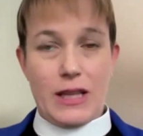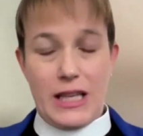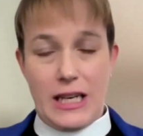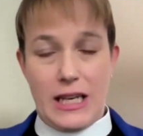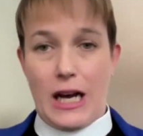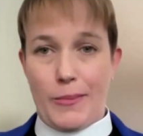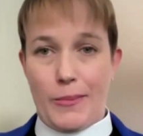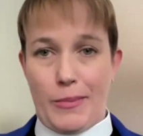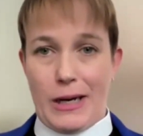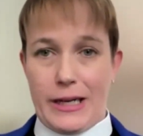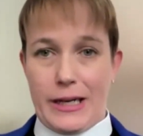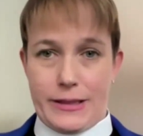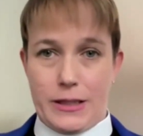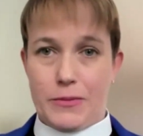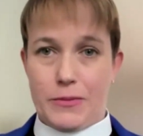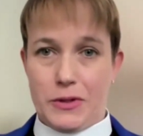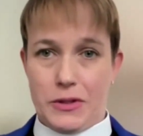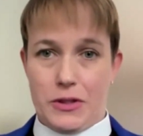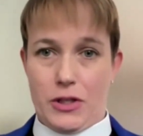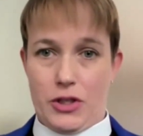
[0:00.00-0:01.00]
really not
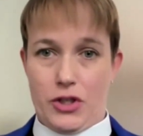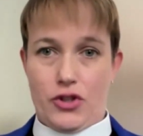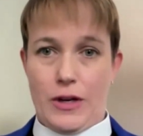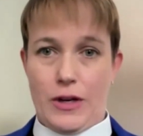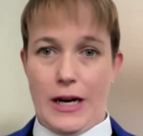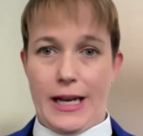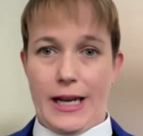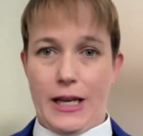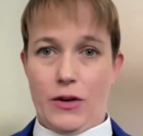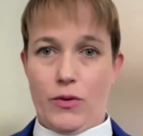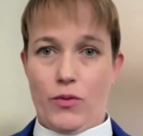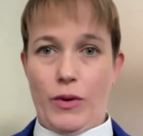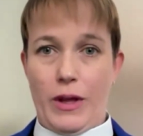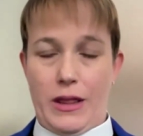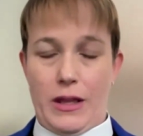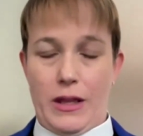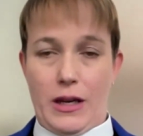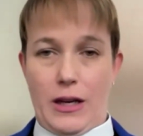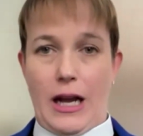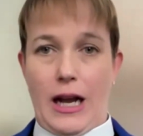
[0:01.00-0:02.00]
possible to track it
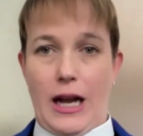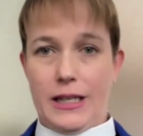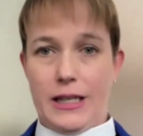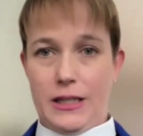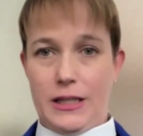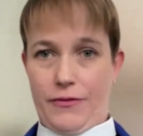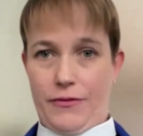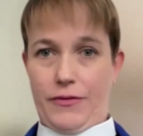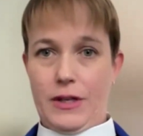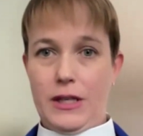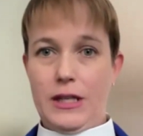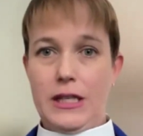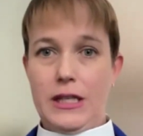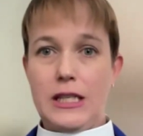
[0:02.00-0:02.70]
with the kind of